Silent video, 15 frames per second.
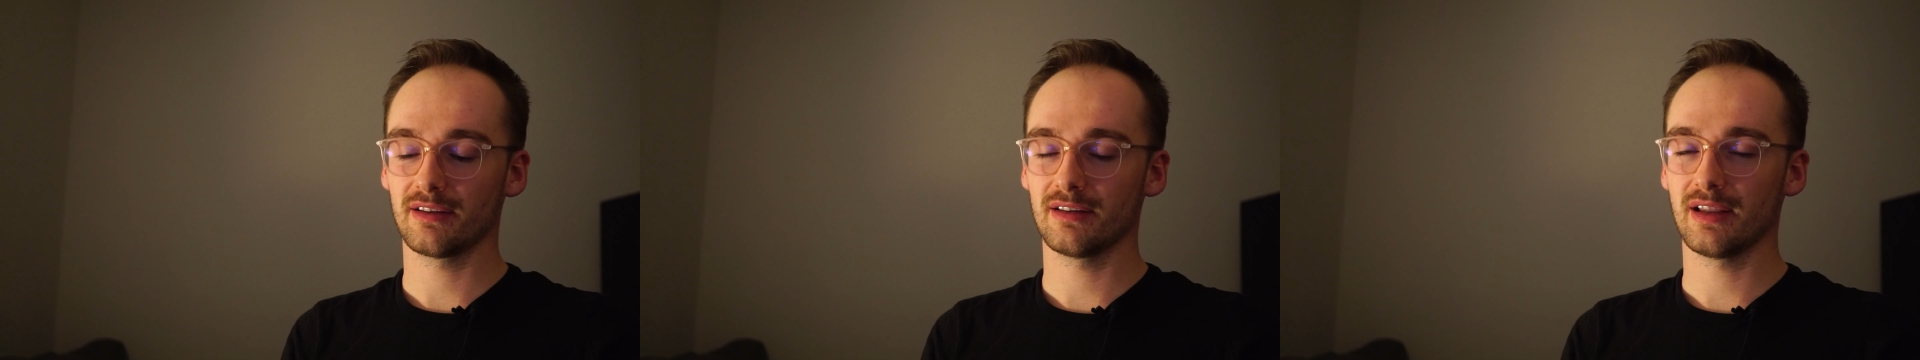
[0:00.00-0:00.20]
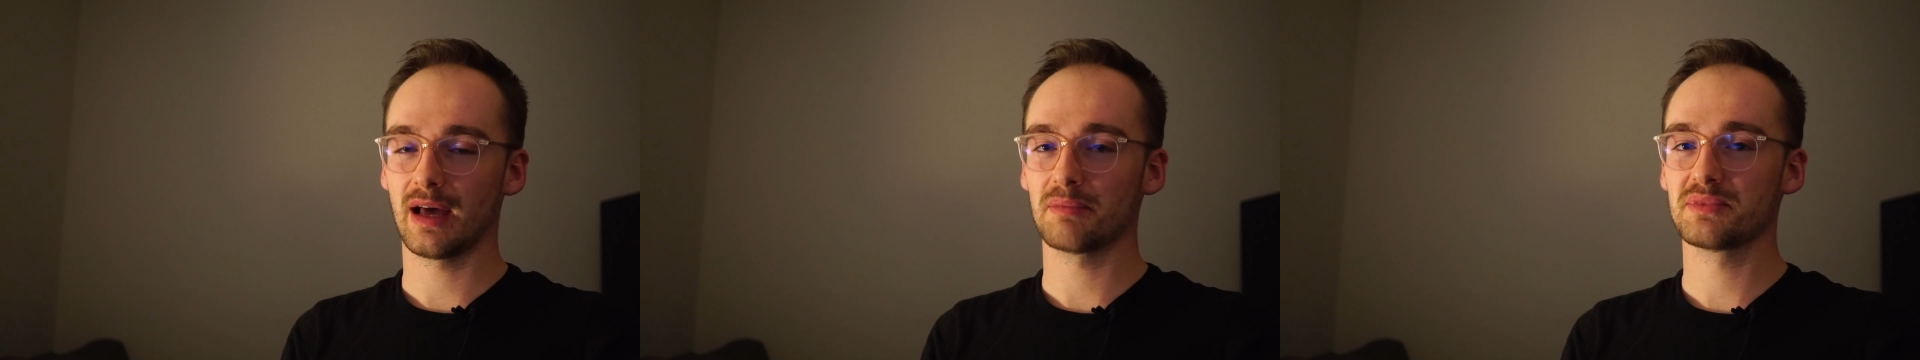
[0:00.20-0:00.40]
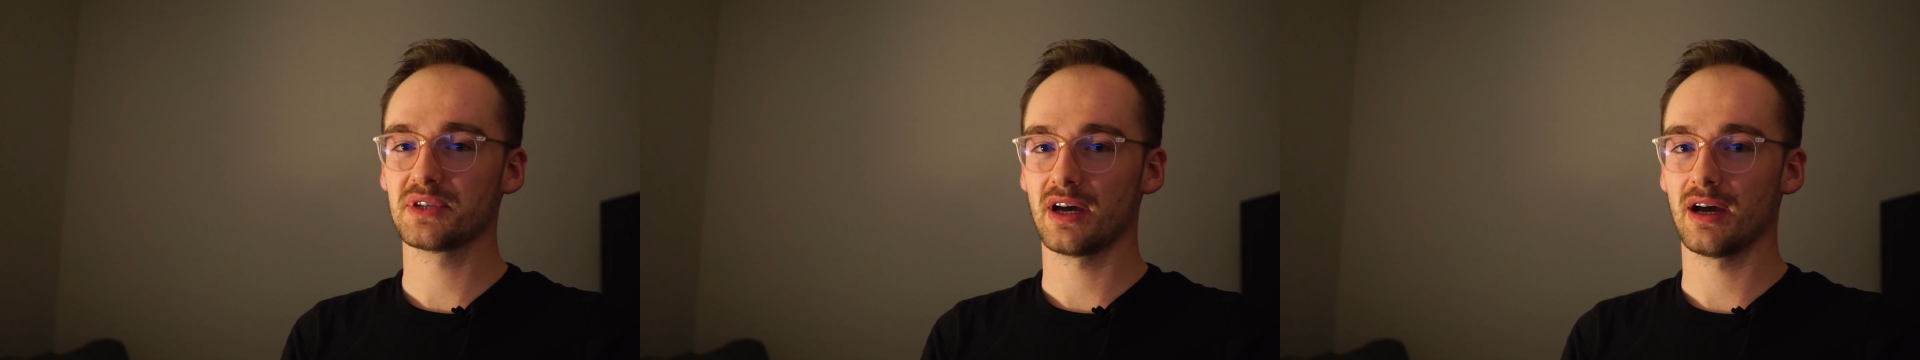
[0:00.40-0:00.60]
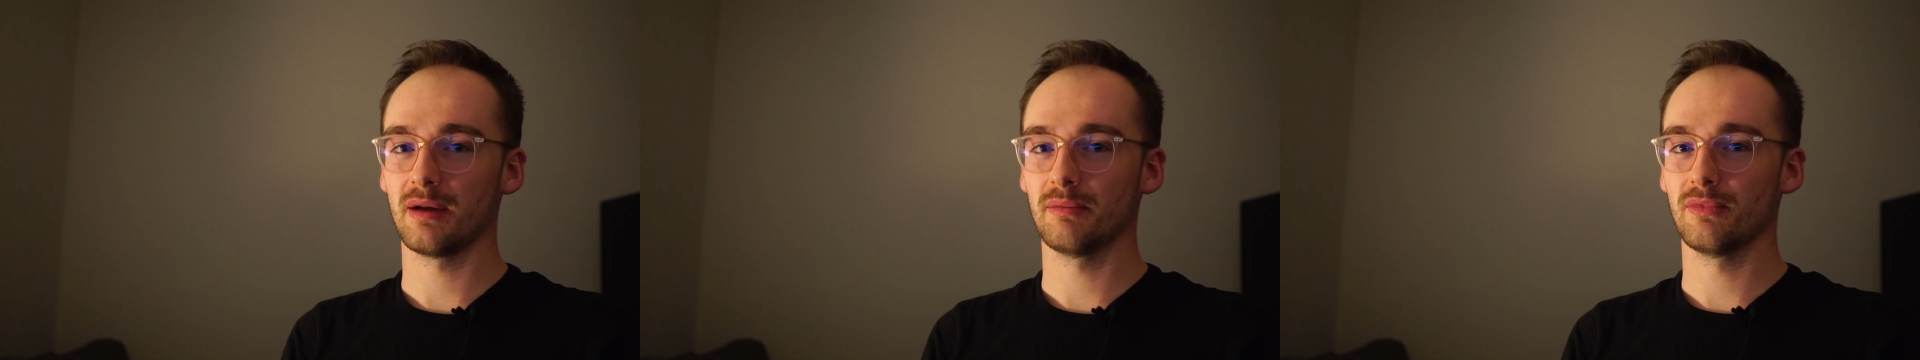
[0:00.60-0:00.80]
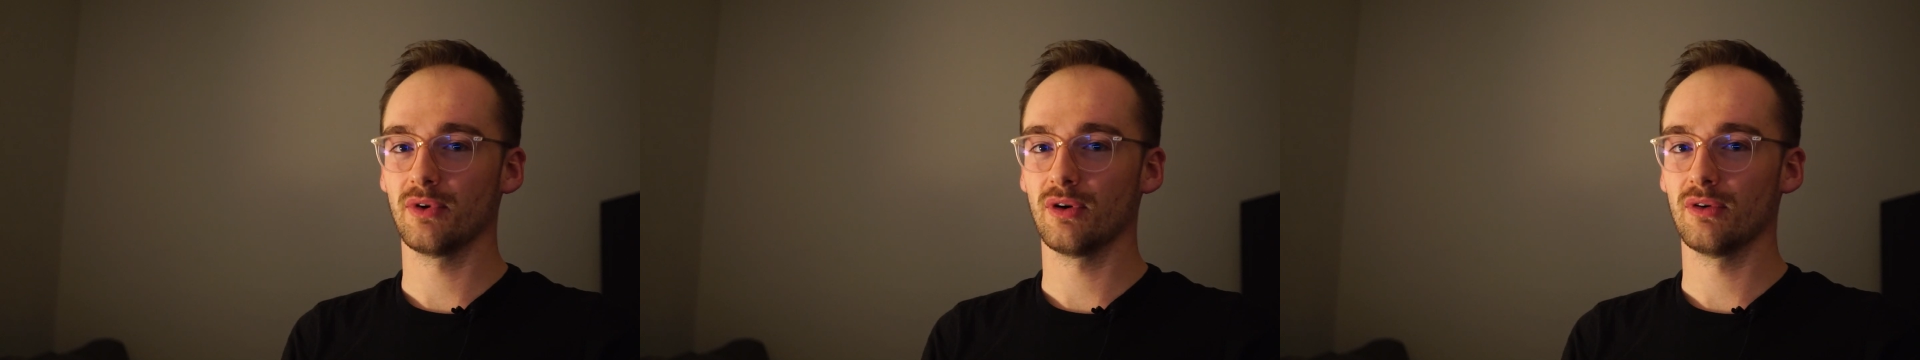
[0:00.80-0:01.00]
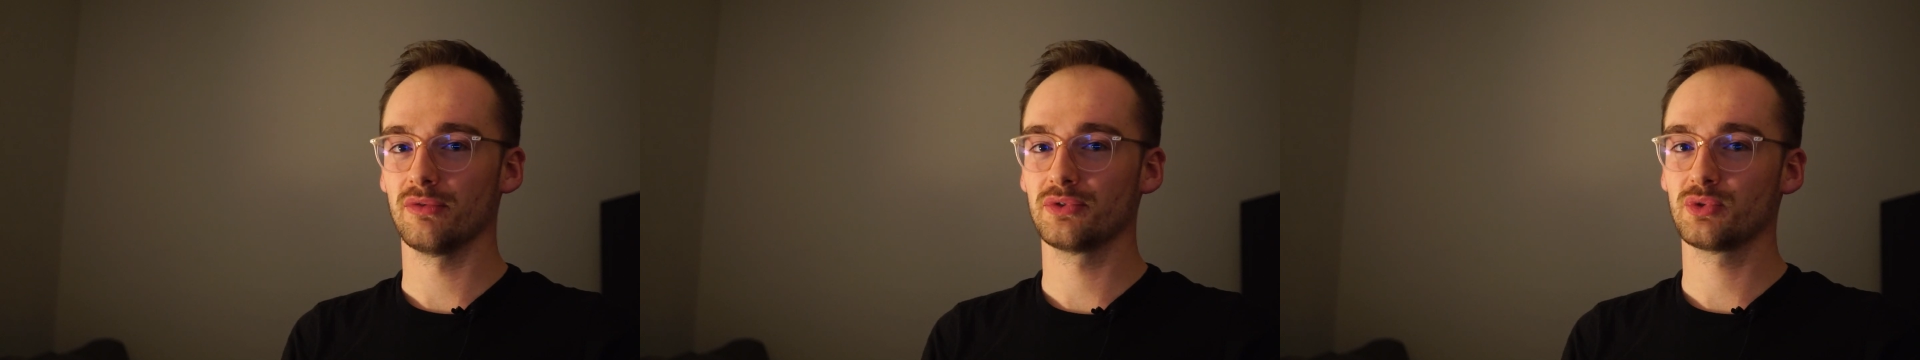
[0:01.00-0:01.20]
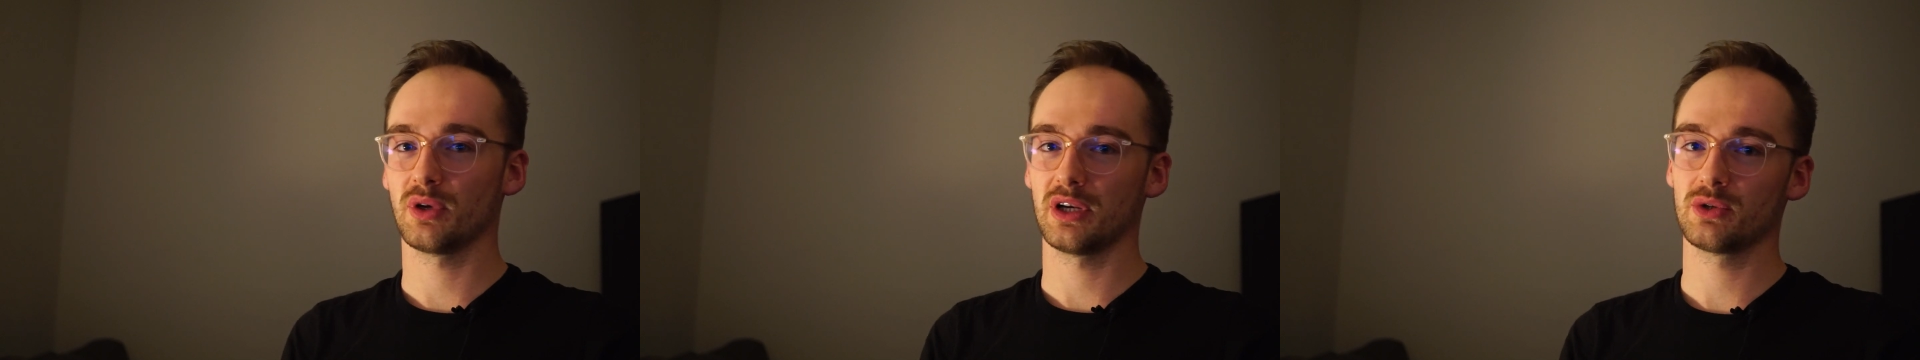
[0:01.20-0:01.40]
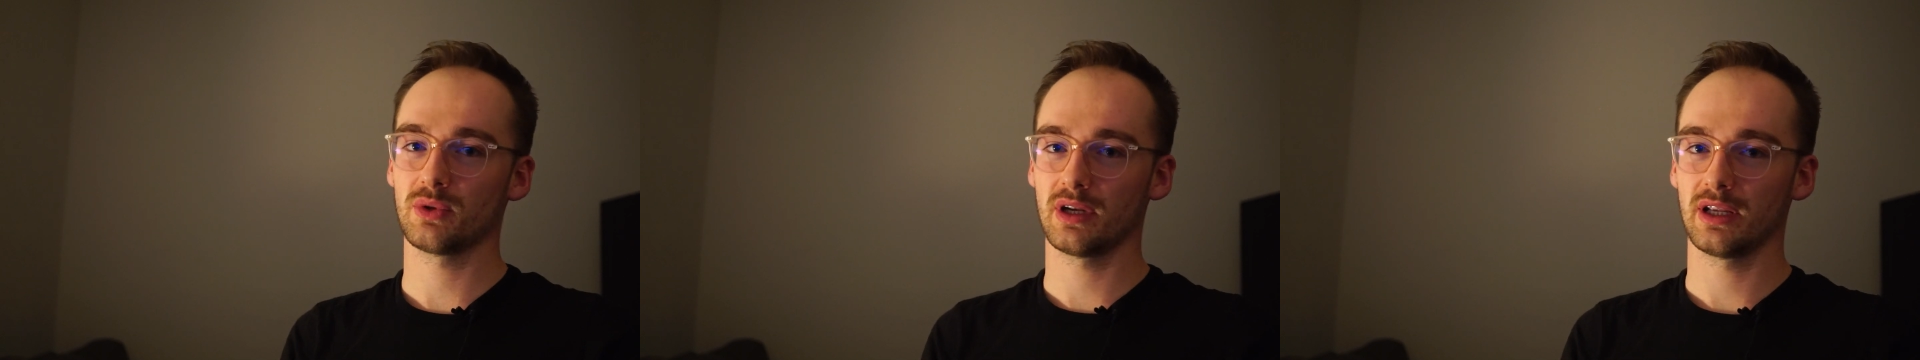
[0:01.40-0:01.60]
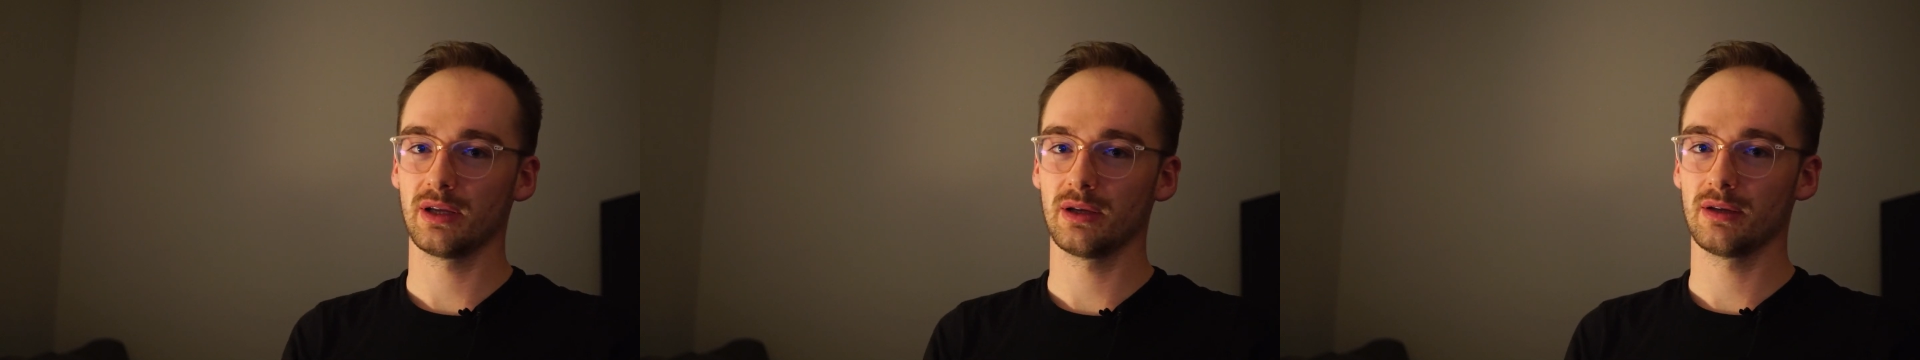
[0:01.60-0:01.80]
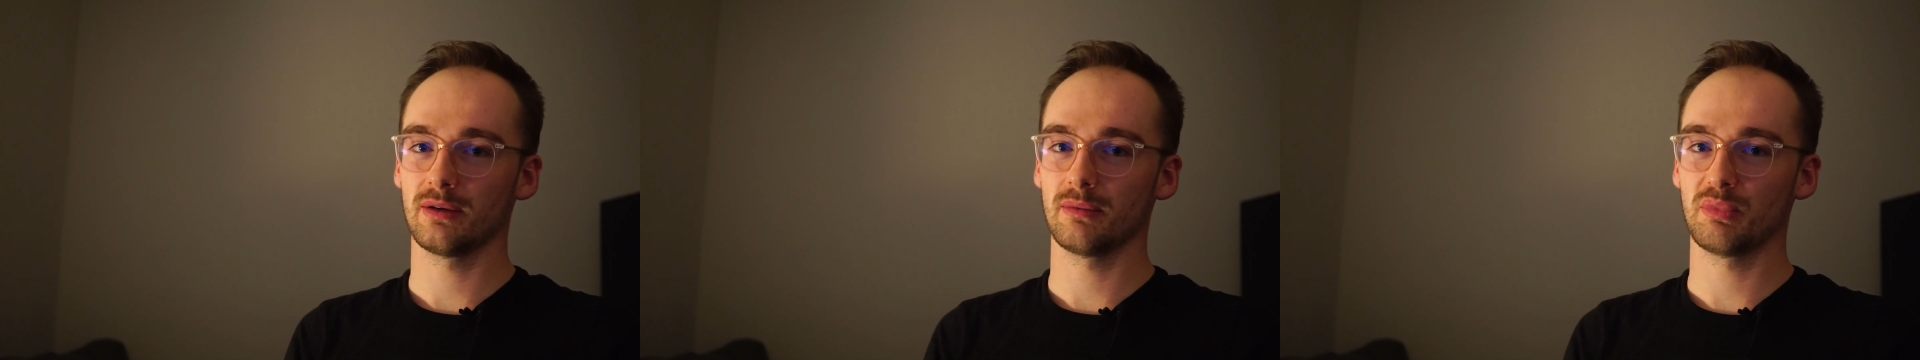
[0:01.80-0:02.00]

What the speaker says: lap time of 2020